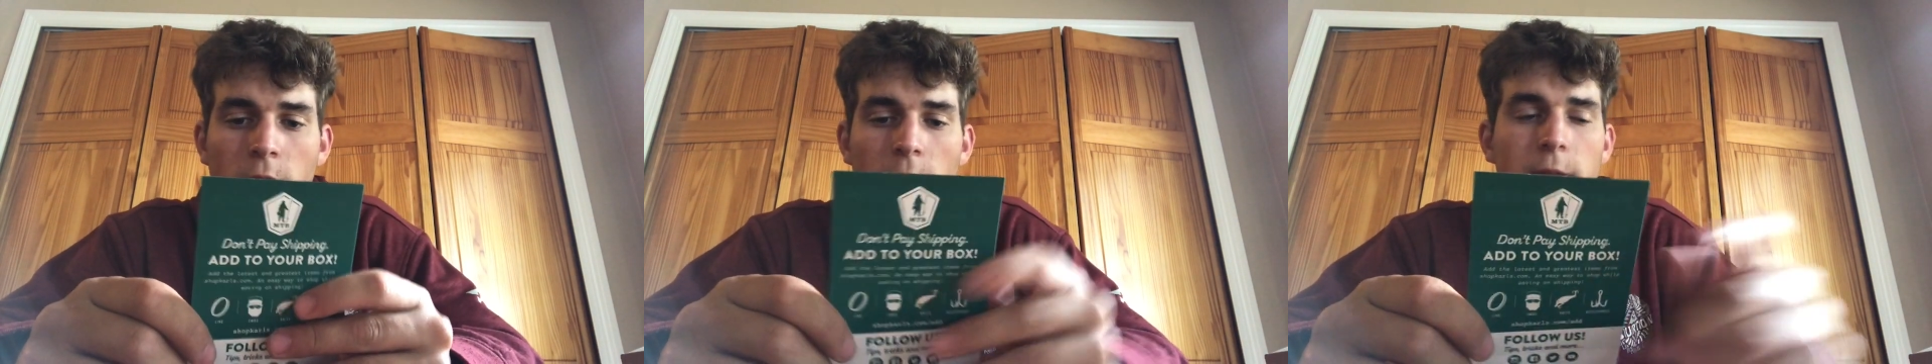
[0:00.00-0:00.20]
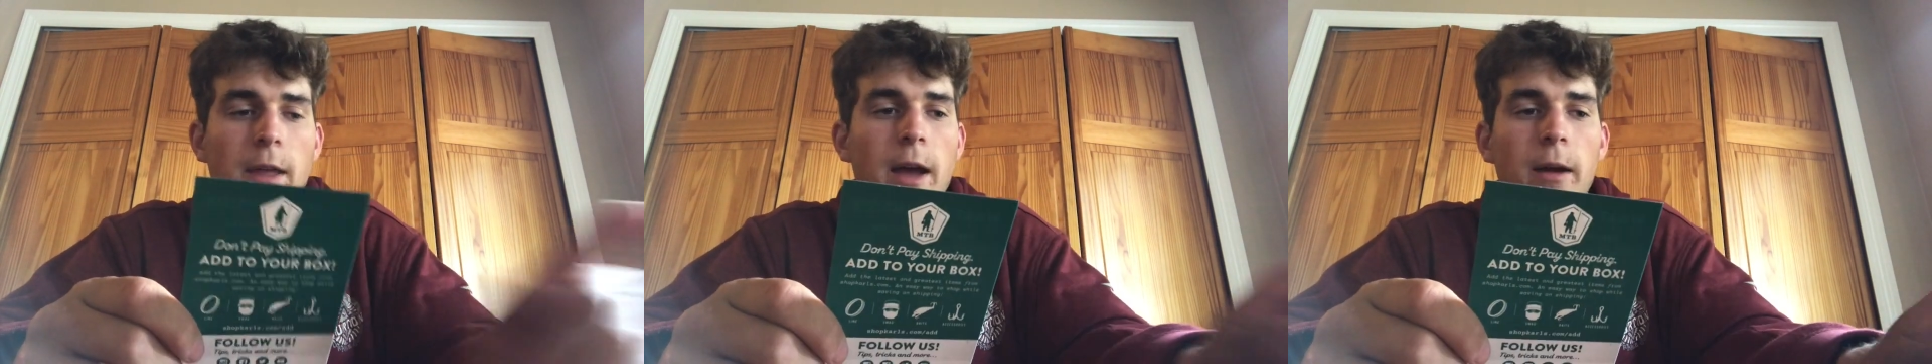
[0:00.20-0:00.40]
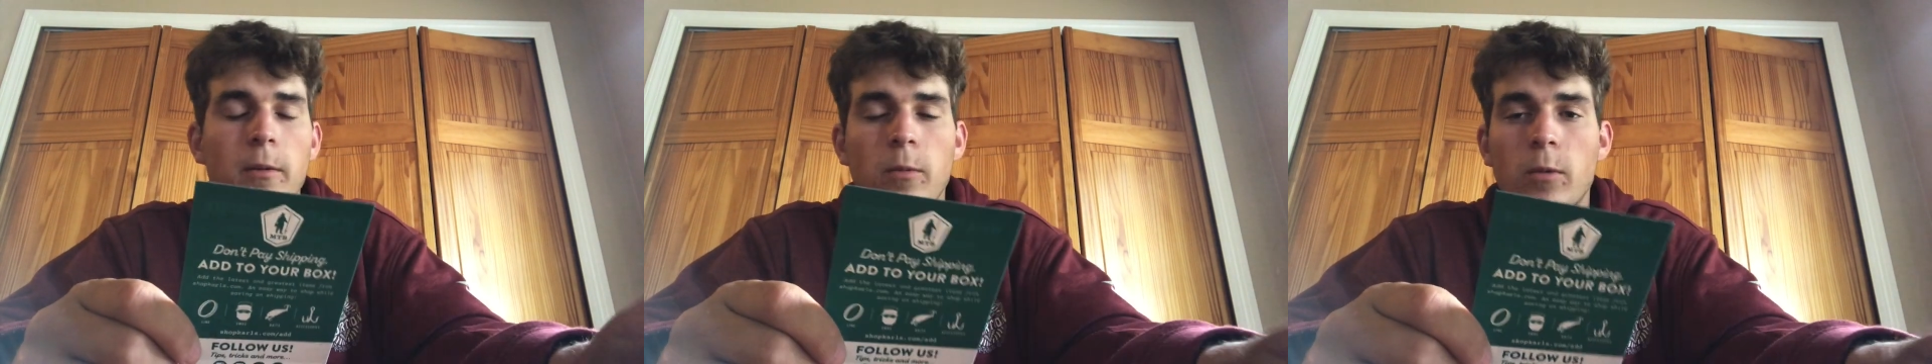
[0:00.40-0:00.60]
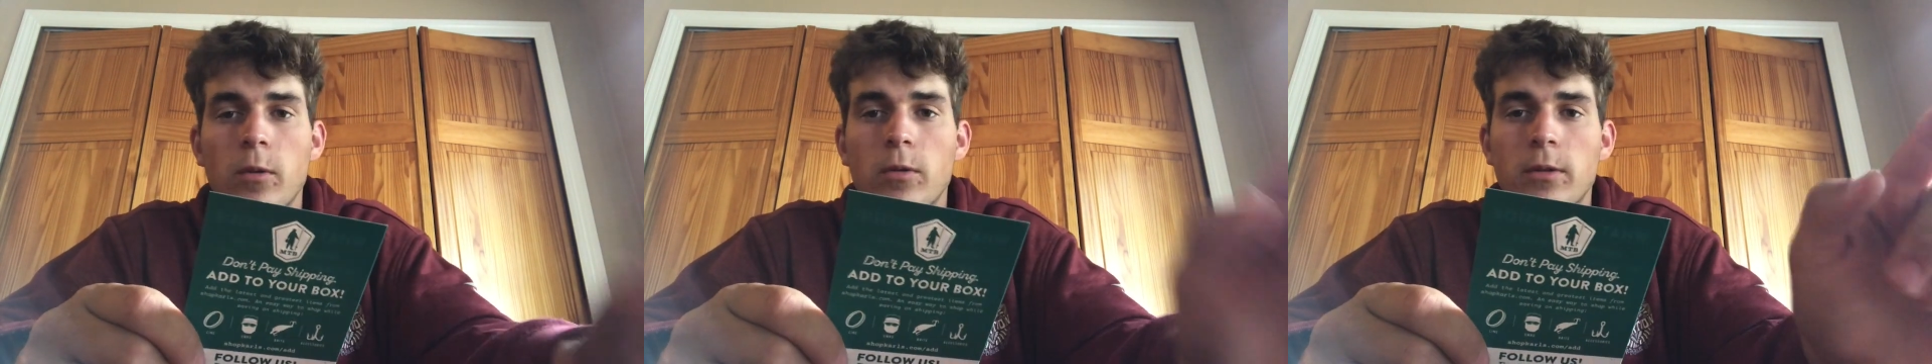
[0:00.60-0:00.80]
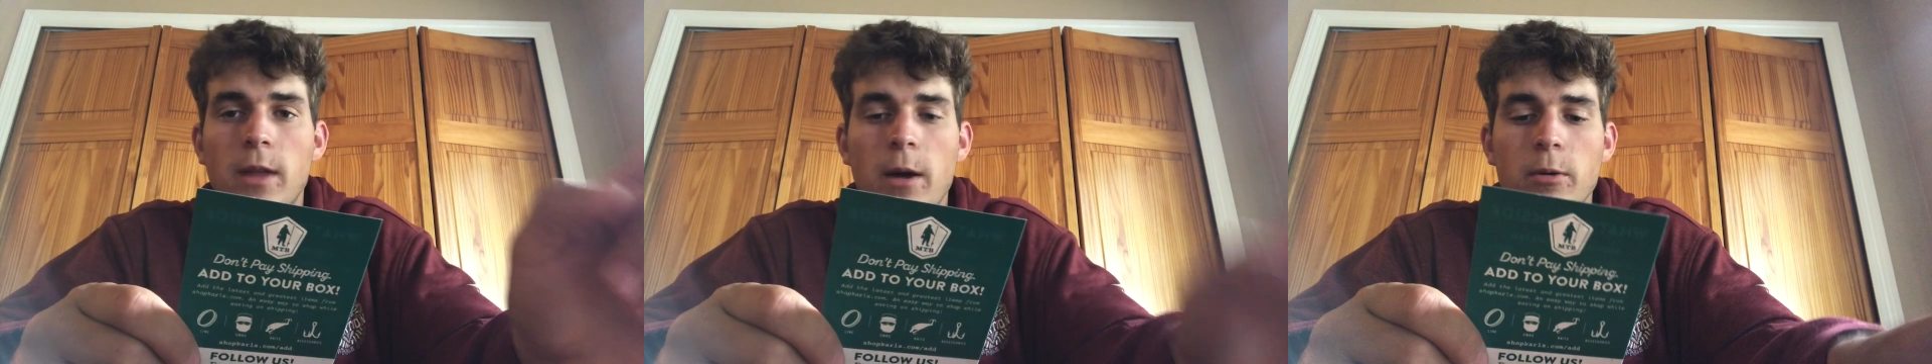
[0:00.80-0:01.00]
and that
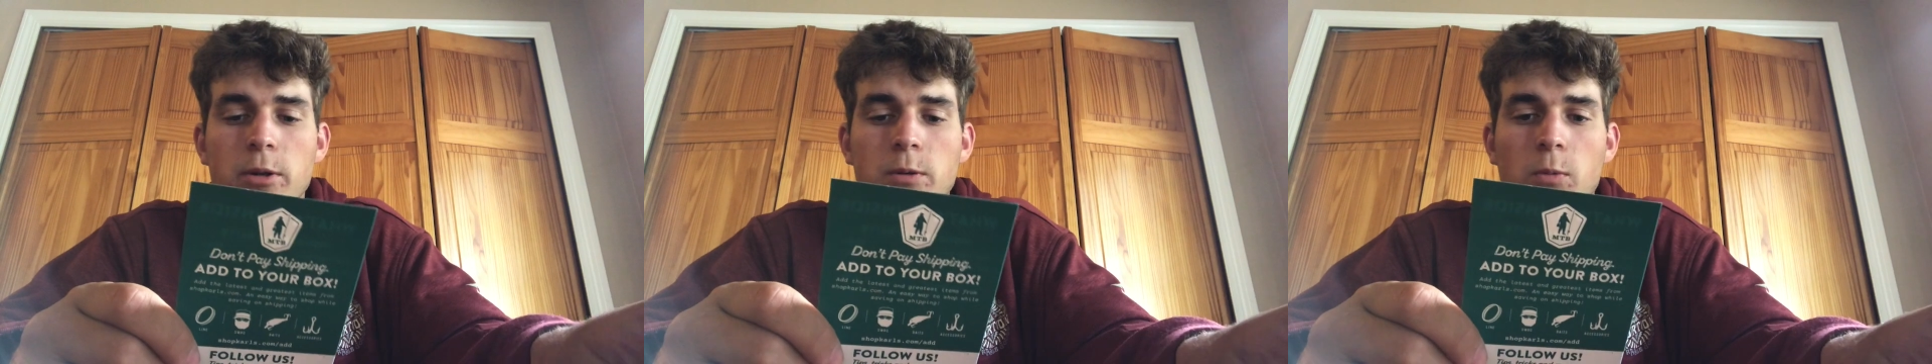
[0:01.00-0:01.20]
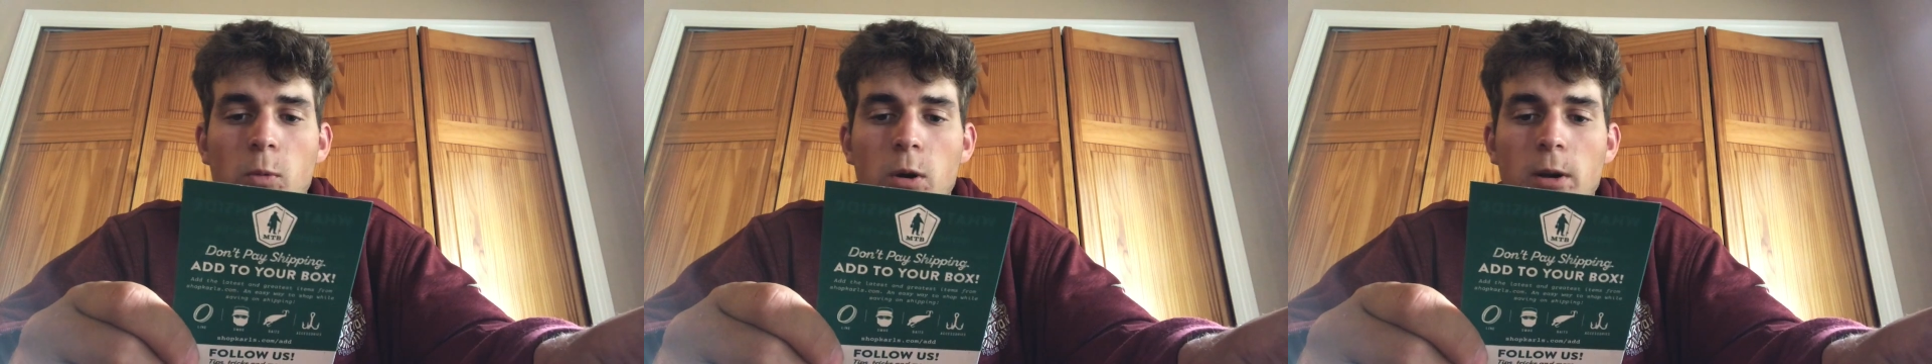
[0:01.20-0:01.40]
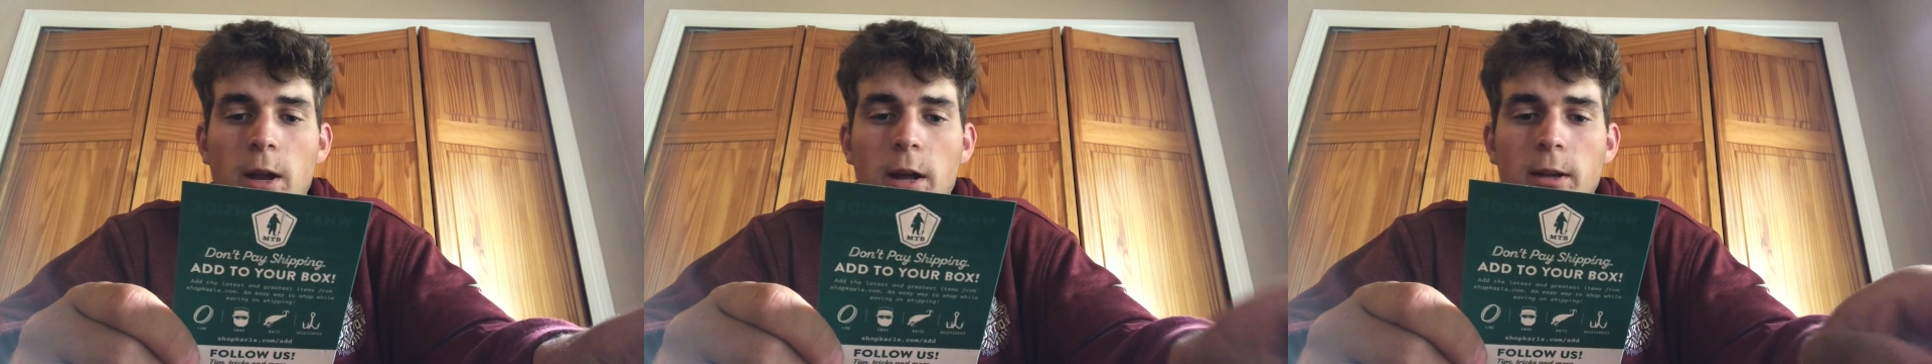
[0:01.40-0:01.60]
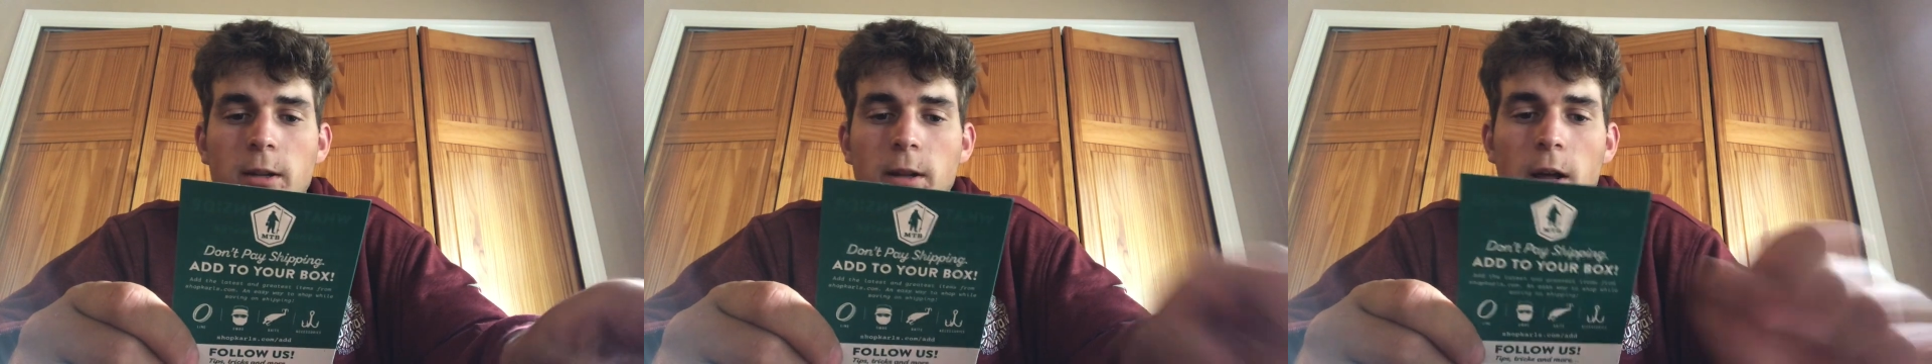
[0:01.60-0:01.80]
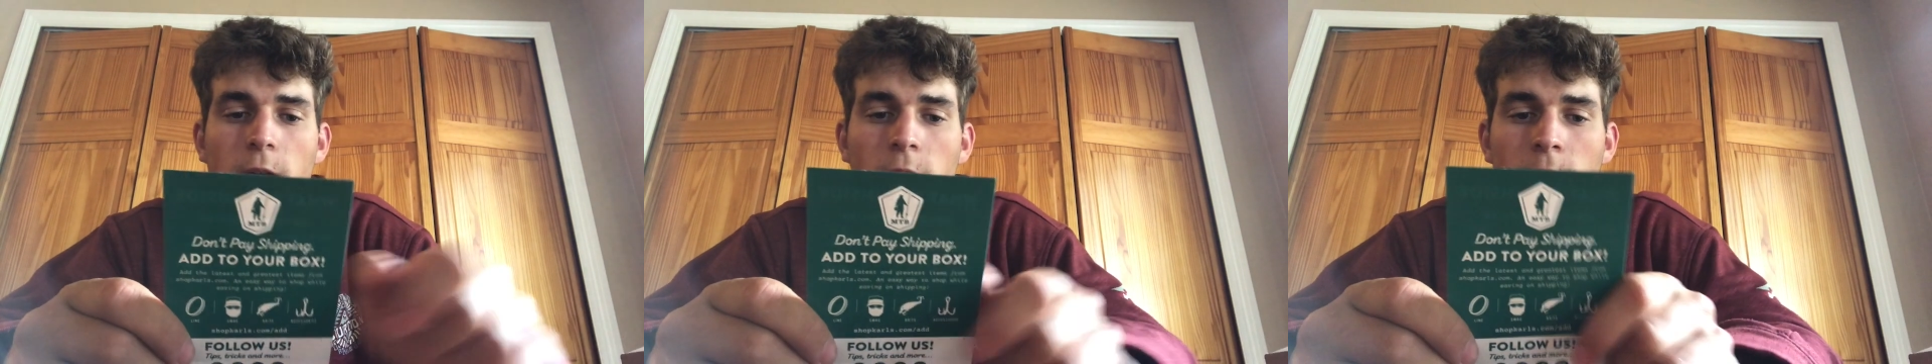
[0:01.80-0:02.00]
that was
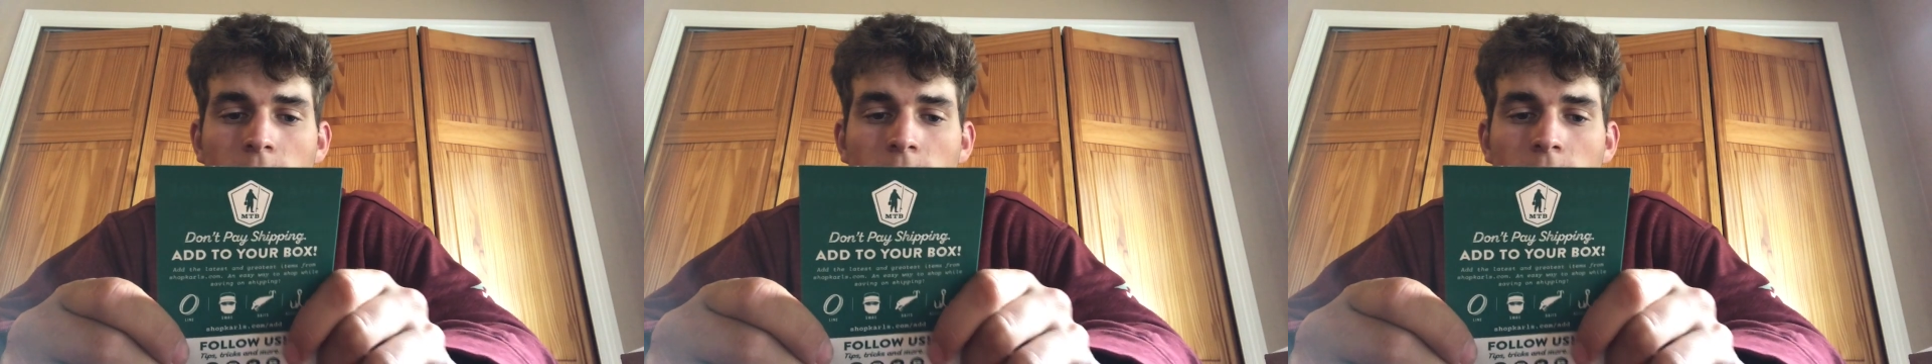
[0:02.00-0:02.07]
199.